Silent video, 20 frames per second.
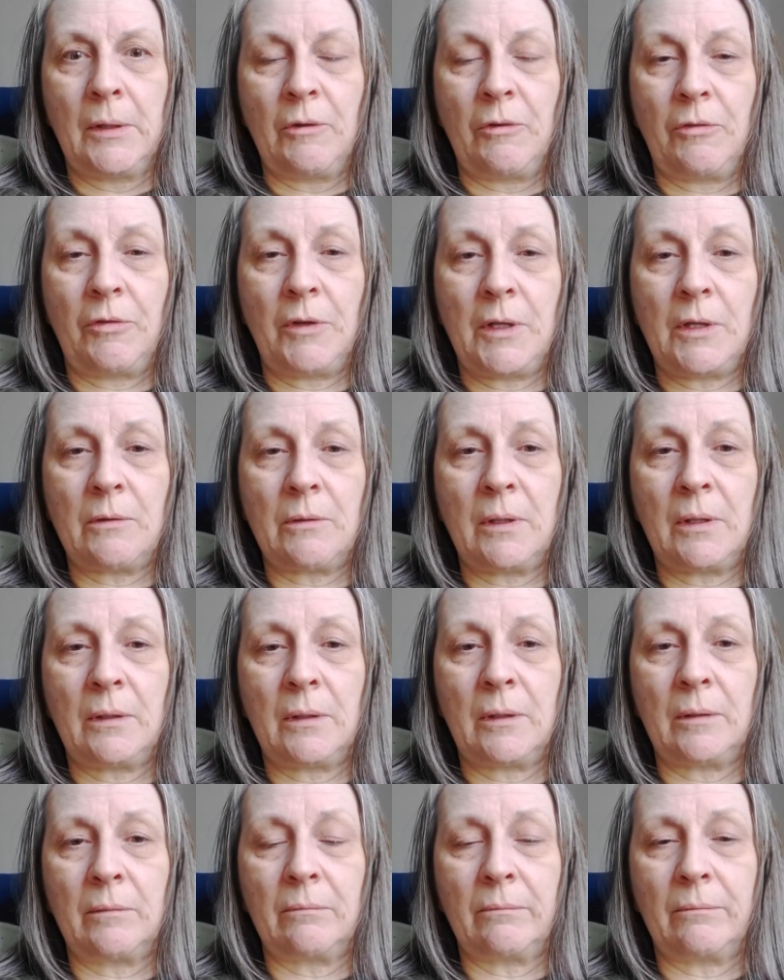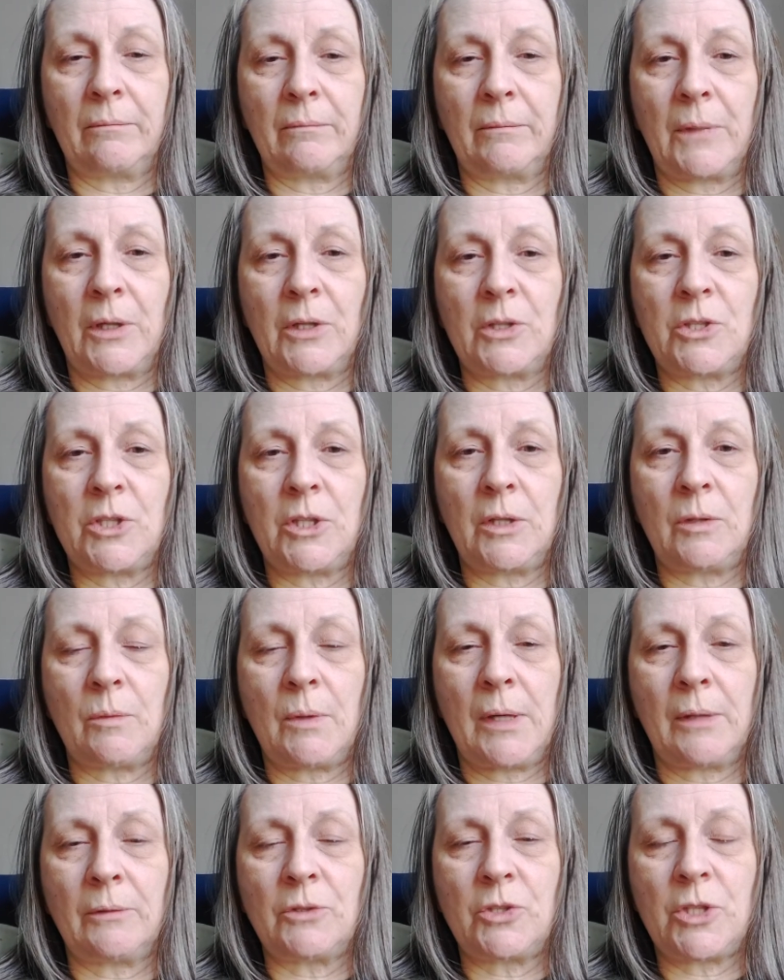figuring that marching
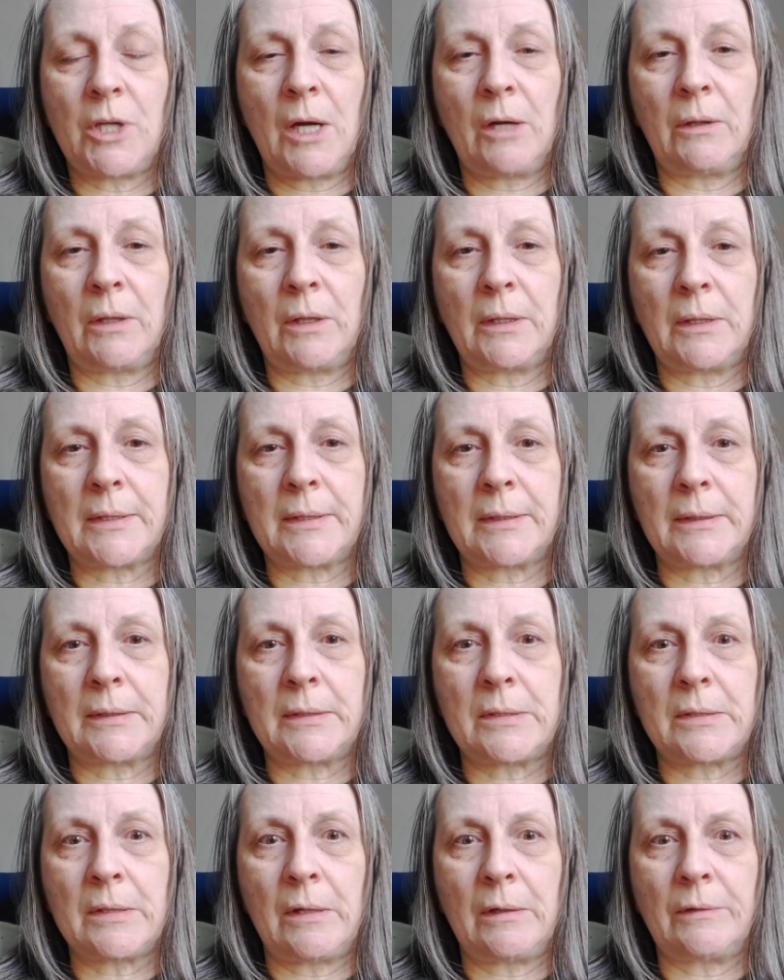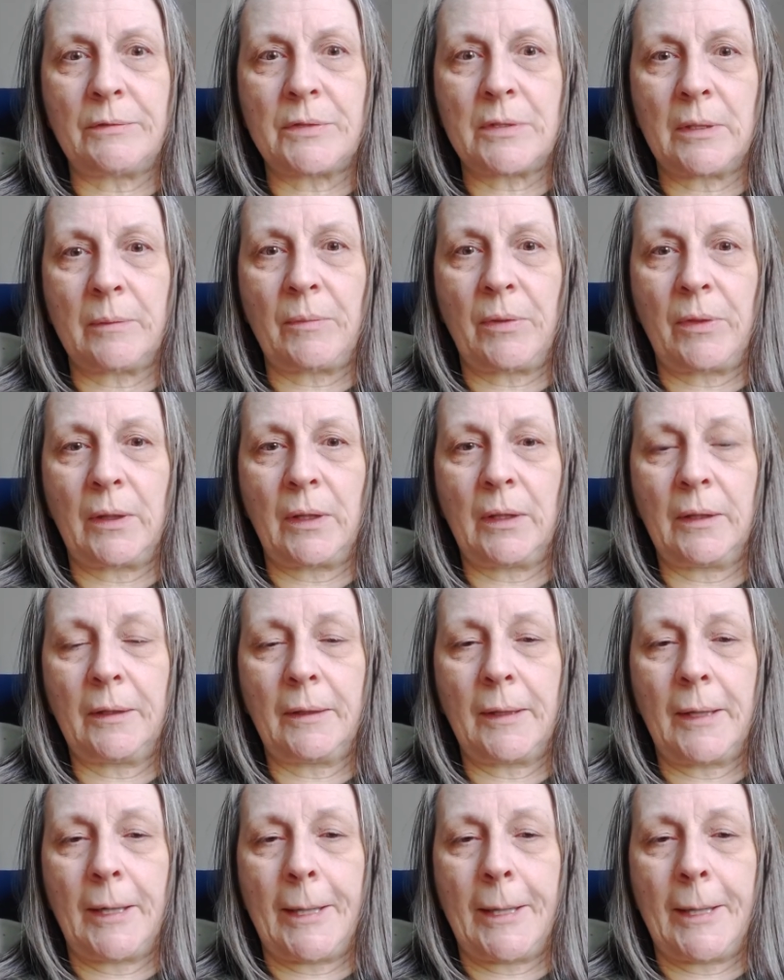around shouting is going to solve something.